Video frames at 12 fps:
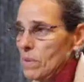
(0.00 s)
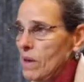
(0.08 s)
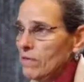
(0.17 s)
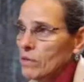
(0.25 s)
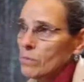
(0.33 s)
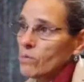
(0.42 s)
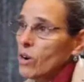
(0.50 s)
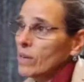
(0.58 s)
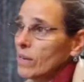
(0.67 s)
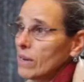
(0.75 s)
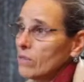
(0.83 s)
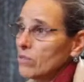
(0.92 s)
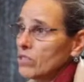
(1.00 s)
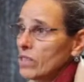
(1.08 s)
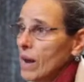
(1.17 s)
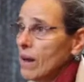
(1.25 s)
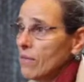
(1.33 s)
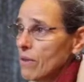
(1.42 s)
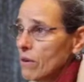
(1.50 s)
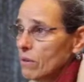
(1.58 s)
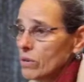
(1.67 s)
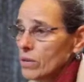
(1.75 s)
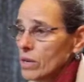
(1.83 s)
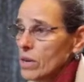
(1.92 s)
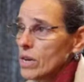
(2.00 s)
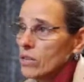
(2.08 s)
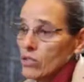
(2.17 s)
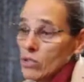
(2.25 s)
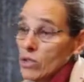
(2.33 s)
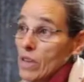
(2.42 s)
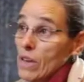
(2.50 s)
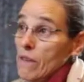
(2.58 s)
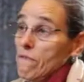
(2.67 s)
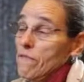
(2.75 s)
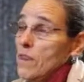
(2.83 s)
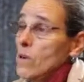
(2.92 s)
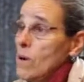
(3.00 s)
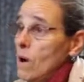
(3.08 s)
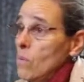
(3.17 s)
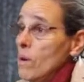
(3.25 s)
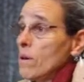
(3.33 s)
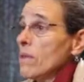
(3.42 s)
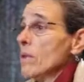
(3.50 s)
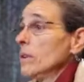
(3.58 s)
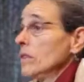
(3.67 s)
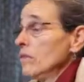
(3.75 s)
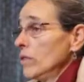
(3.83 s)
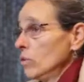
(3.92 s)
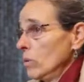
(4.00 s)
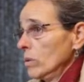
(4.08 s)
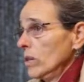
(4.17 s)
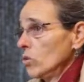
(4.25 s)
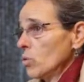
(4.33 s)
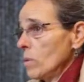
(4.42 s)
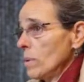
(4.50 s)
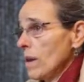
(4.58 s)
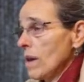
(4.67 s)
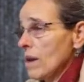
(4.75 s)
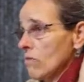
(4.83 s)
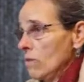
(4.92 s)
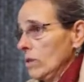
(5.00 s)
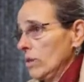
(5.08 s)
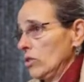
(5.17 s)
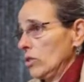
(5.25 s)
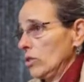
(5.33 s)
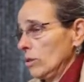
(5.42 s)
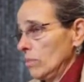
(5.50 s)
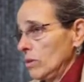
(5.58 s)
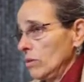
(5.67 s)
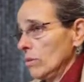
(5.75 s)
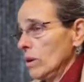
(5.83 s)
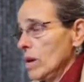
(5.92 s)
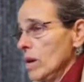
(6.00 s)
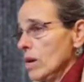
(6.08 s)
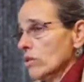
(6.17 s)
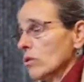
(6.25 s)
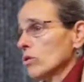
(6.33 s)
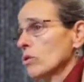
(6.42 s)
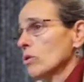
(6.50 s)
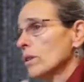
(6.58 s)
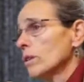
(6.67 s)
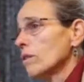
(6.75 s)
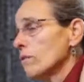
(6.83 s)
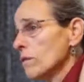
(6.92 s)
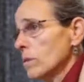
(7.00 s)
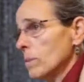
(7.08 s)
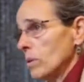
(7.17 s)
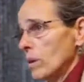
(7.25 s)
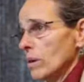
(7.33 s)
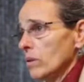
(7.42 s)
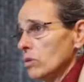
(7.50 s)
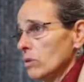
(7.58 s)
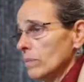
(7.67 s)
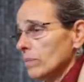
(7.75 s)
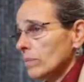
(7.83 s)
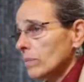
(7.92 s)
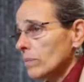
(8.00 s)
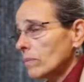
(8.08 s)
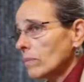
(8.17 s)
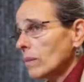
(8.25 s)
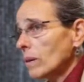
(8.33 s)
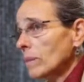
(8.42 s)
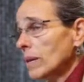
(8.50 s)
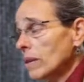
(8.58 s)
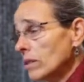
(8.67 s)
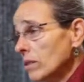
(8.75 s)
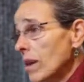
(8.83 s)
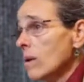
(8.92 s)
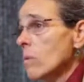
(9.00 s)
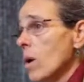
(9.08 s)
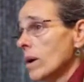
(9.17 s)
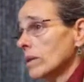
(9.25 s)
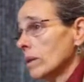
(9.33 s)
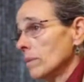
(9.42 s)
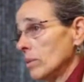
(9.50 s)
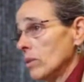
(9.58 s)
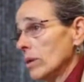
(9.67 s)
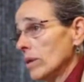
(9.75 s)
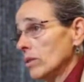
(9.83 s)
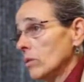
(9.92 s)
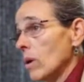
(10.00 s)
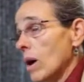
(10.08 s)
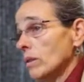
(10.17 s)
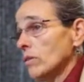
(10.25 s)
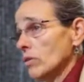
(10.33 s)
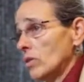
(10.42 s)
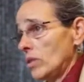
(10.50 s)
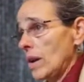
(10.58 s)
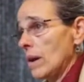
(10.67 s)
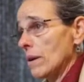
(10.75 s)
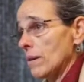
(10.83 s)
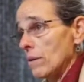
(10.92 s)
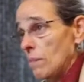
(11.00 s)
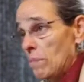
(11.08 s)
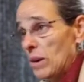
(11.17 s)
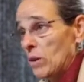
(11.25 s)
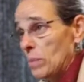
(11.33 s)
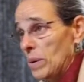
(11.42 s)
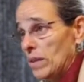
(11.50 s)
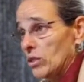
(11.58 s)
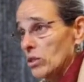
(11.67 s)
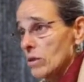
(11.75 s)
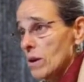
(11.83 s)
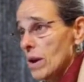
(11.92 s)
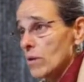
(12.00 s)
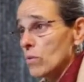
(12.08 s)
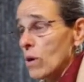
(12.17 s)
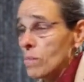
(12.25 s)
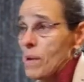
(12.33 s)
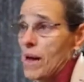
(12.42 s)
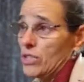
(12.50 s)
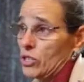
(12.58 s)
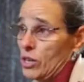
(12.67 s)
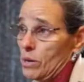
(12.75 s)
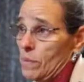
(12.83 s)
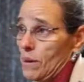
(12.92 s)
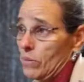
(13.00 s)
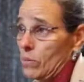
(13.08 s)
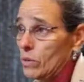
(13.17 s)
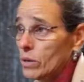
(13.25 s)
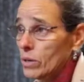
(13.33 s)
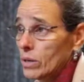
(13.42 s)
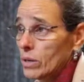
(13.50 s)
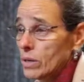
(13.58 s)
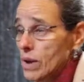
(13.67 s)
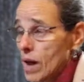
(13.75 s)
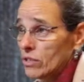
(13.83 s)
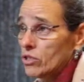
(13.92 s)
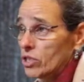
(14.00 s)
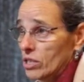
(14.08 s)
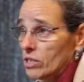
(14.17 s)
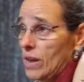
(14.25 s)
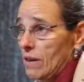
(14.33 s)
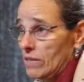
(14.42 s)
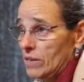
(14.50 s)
have to broadly understand those so that they can figure out where their individual niche will be in relationship to. So it's critical for employers because they want employees who understand the bigger picture and who are passionate about the work, not just have the